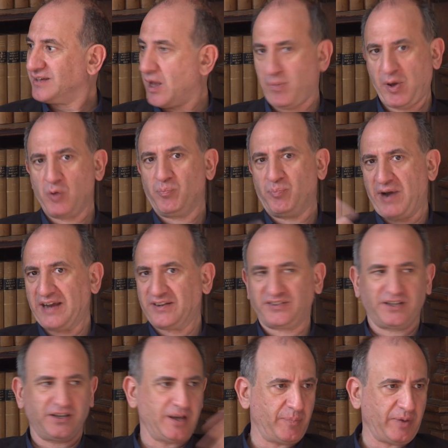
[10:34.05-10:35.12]
about
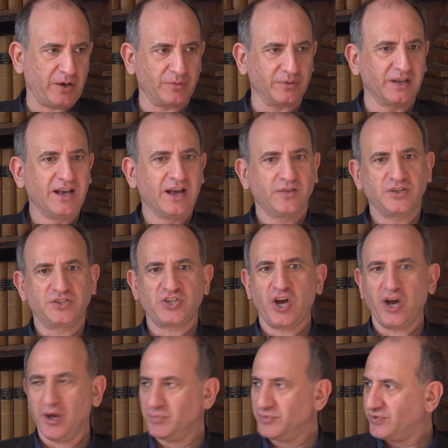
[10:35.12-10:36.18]
Brexit and about the
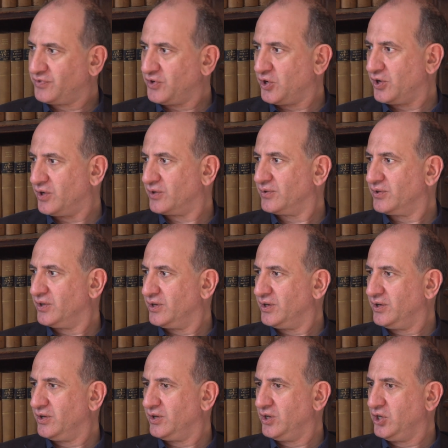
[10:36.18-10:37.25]
terms for
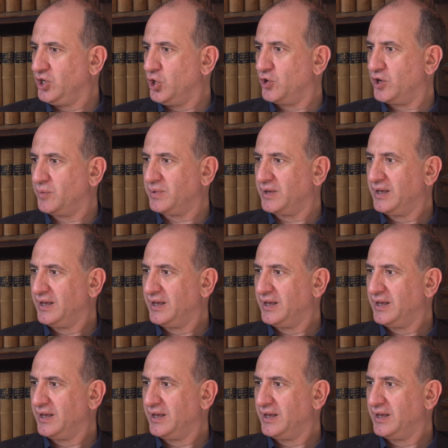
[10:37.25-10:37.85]
Europe.